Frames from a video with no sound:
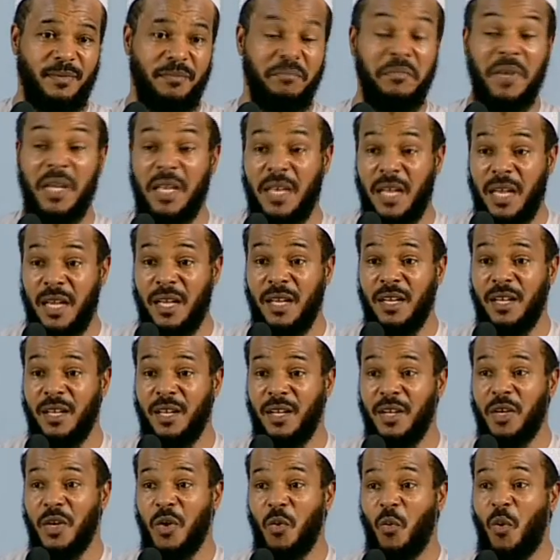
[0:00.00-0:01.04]
Meaning,
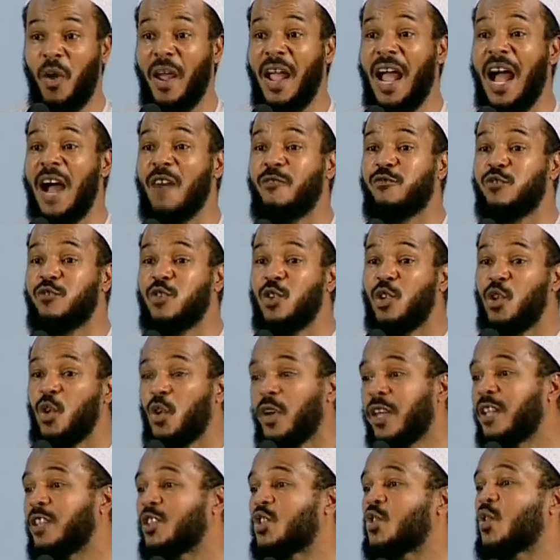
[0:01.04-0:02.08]
we have to look
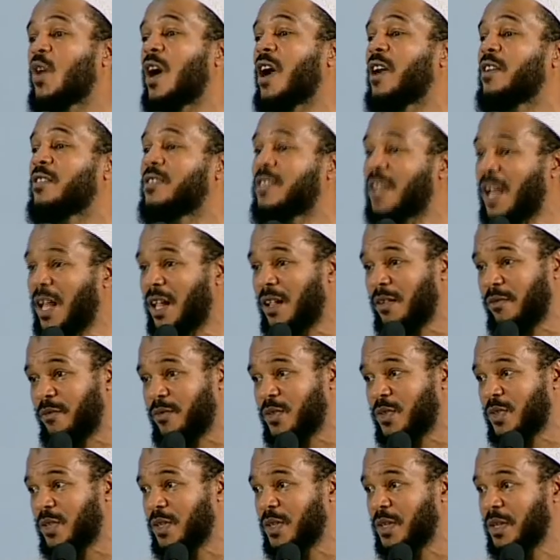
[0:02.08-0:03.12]
into
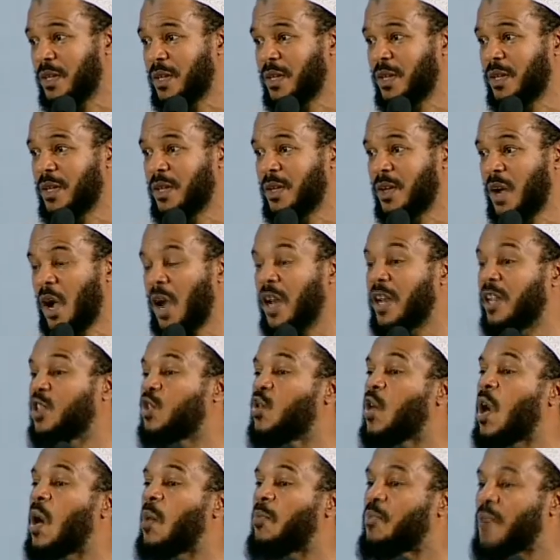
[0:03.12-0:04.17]
ourselves and
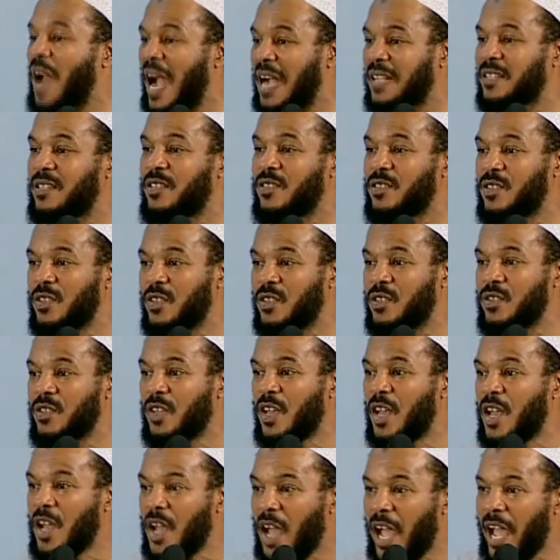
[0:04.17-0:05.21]
into our practices
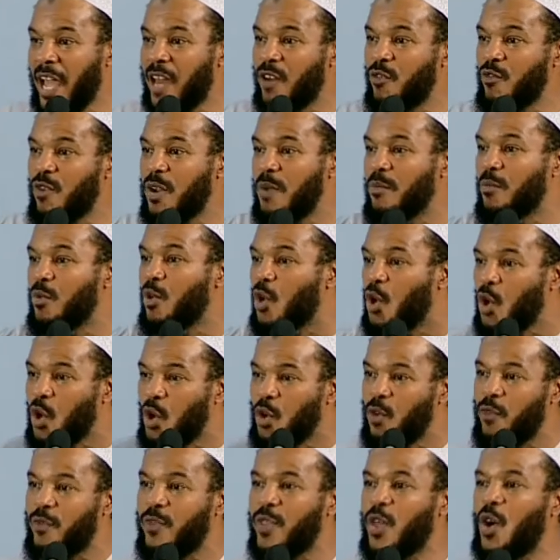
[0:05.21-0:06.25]
and
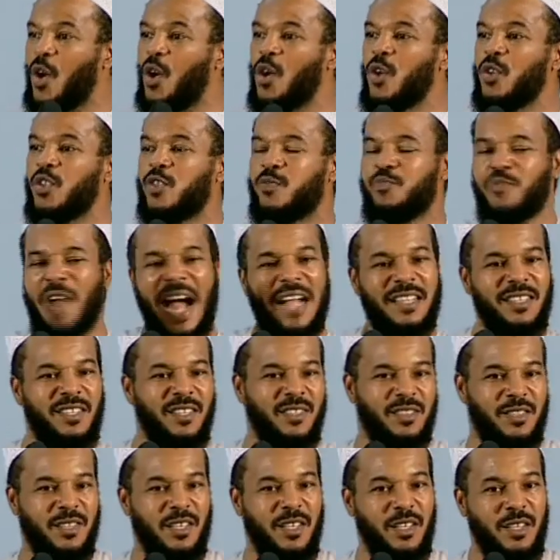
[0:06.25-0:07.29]
remove those
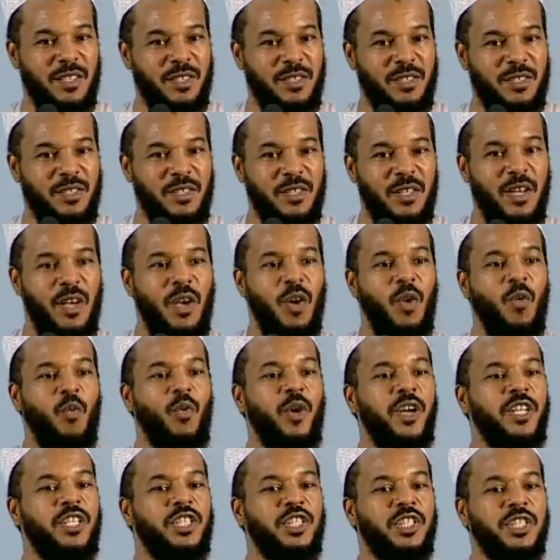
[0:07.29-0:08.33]
practices
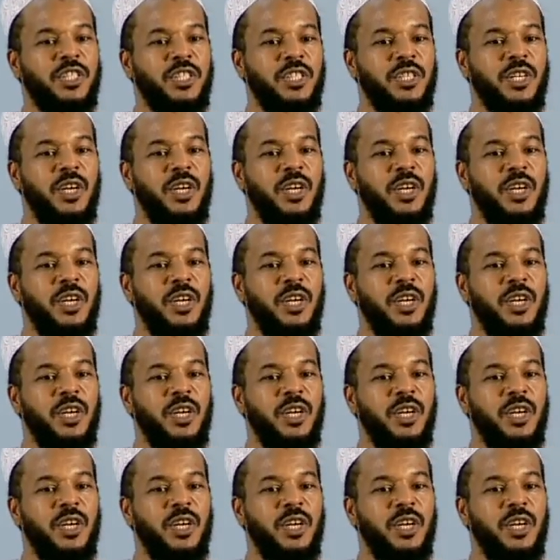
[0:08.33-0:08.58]
which